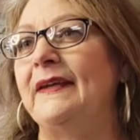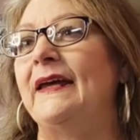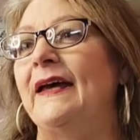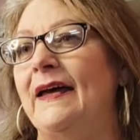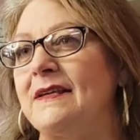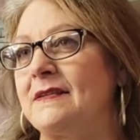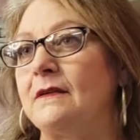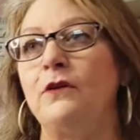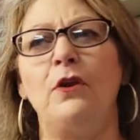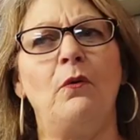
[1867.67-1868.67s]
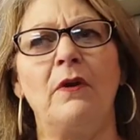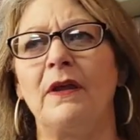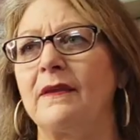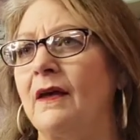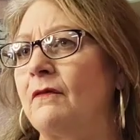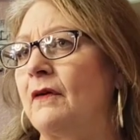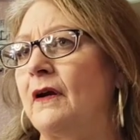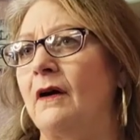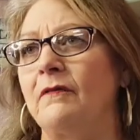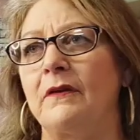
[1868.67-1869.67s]
Yes, you don't get that very
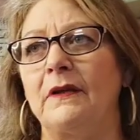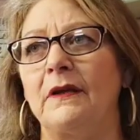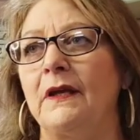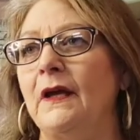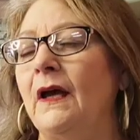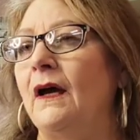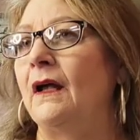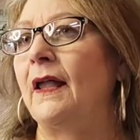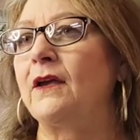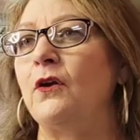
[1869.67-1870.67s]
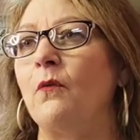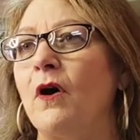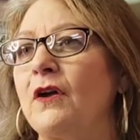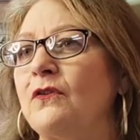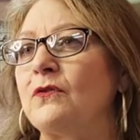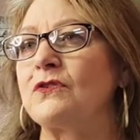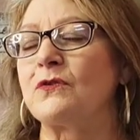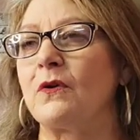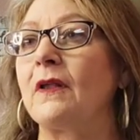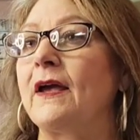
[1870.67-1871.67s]
often. Yeah. Like you walk into a
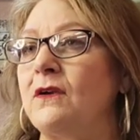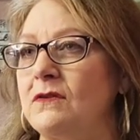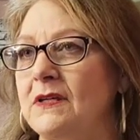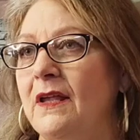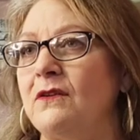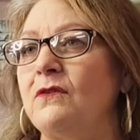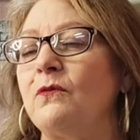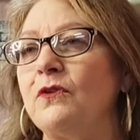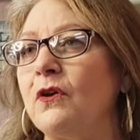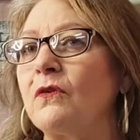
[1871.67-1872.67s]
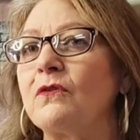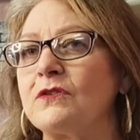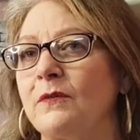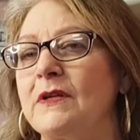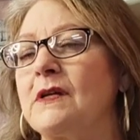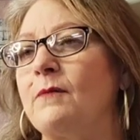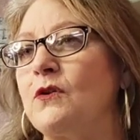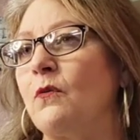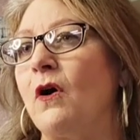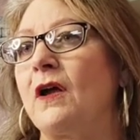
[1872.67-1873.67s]
store, like you said, you could. There's so many times
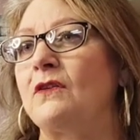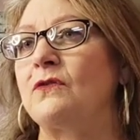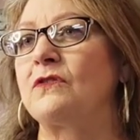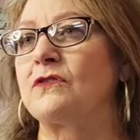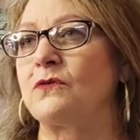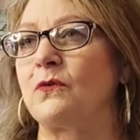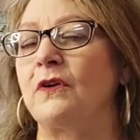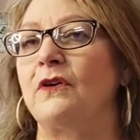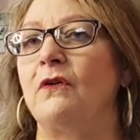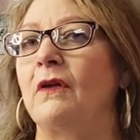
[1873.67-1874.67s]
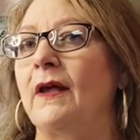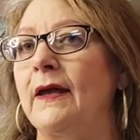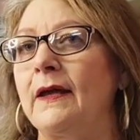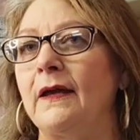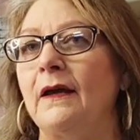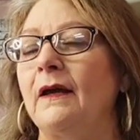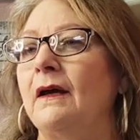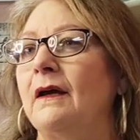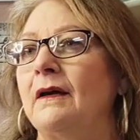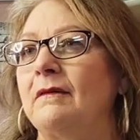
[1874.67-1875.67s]
you walk into the store and you're like,
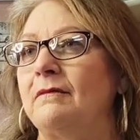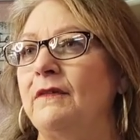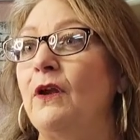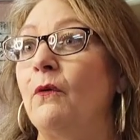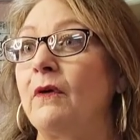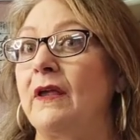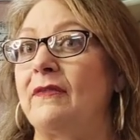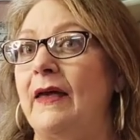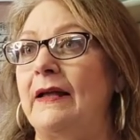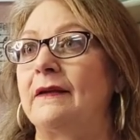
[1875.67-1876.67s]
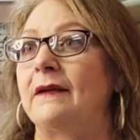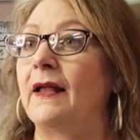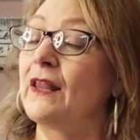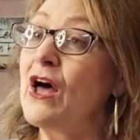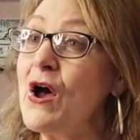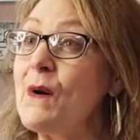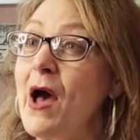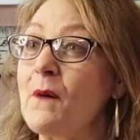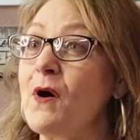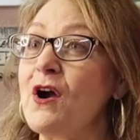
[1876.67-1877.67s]
you don't get that. Hello,
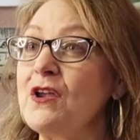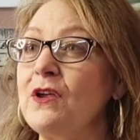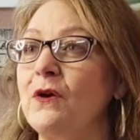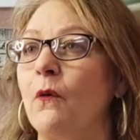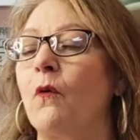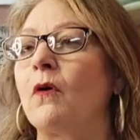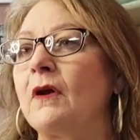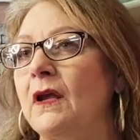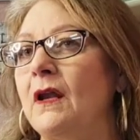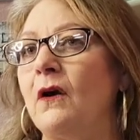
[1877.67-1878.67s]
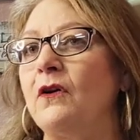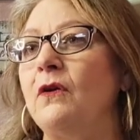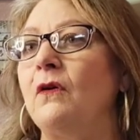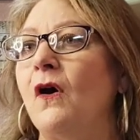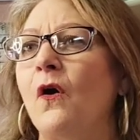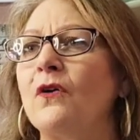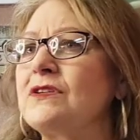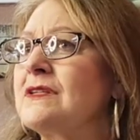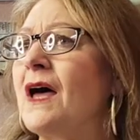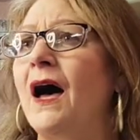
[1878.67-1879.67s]
how are you? Yes. Or or
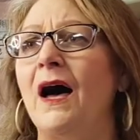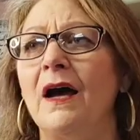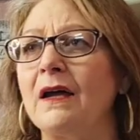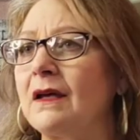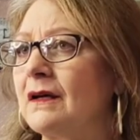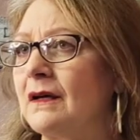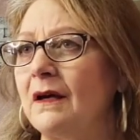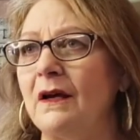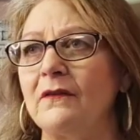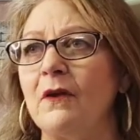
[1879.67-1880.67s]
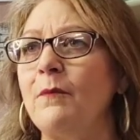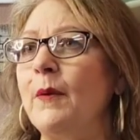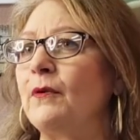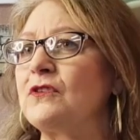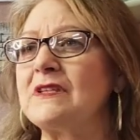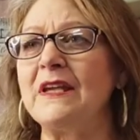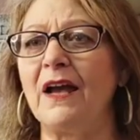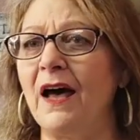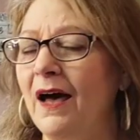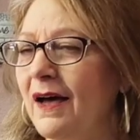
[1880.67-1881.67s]
just a hug. Some people just need
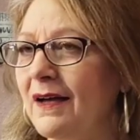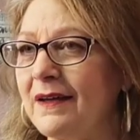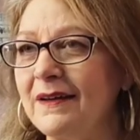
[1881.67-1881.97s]
a hug.